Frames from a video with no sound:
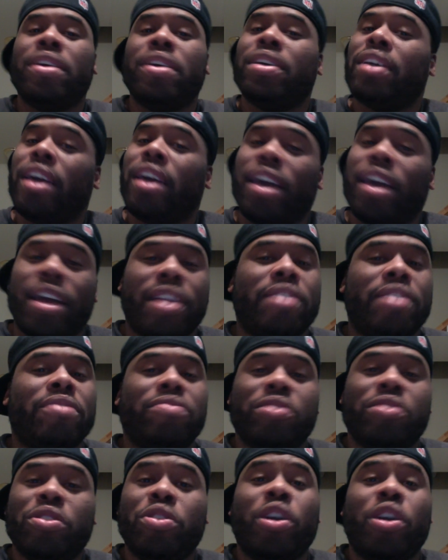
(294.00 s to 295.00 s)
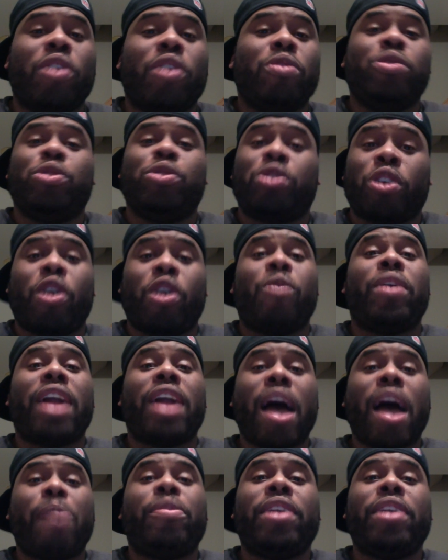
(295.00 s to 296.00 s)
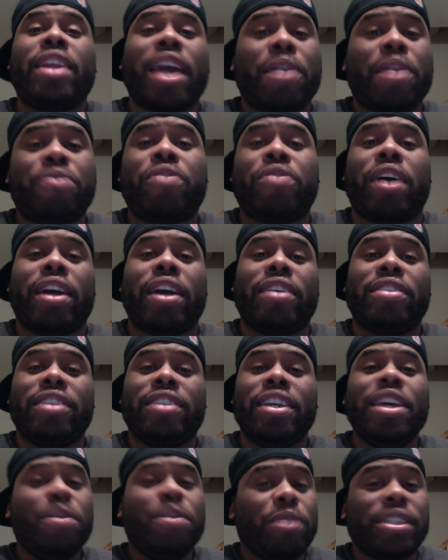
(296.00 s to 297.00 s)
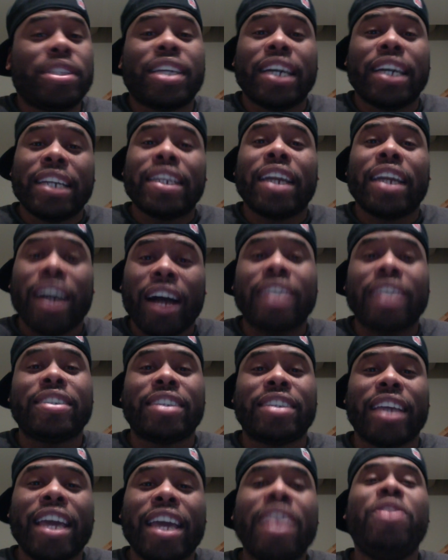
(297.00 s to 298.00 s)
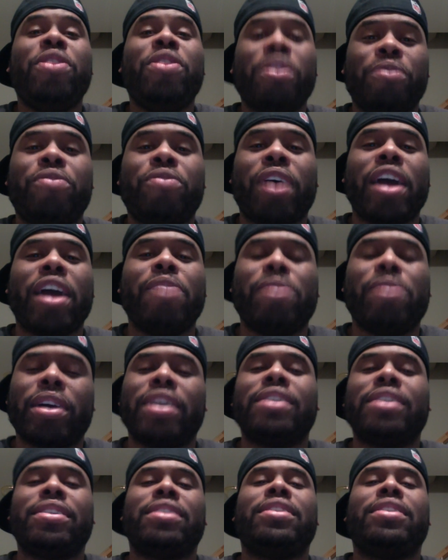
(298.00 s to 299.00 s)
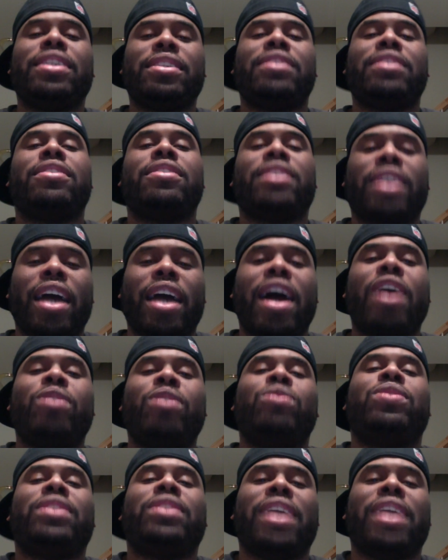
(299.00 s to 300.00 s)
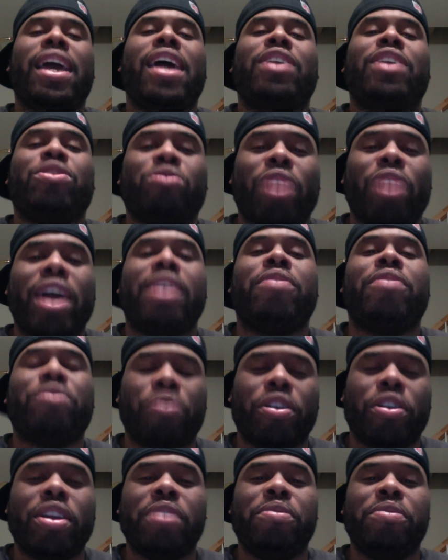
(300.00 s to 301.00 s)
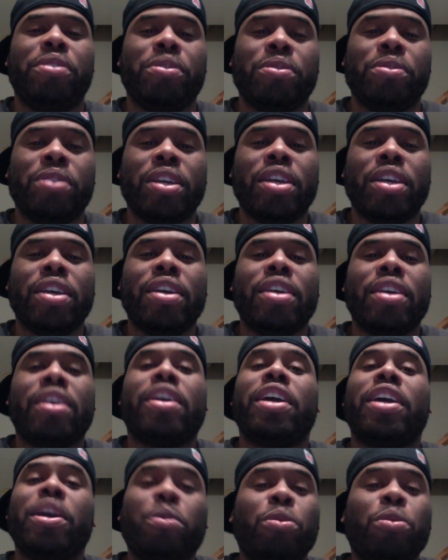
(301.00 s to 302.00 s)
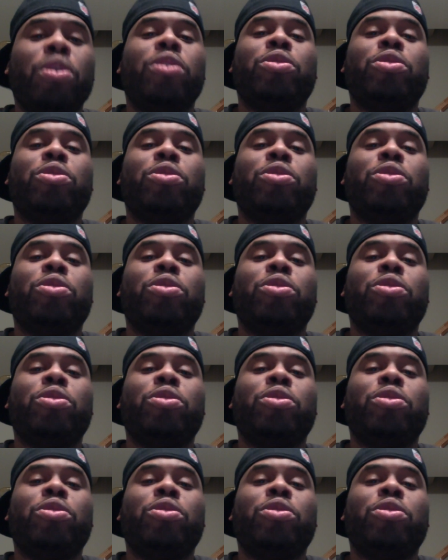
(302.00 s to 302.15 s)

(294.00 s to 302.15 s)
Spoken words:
And you saw what happened in that fight. he was concussed in the fight, because this is a guy who stands right in front of you and will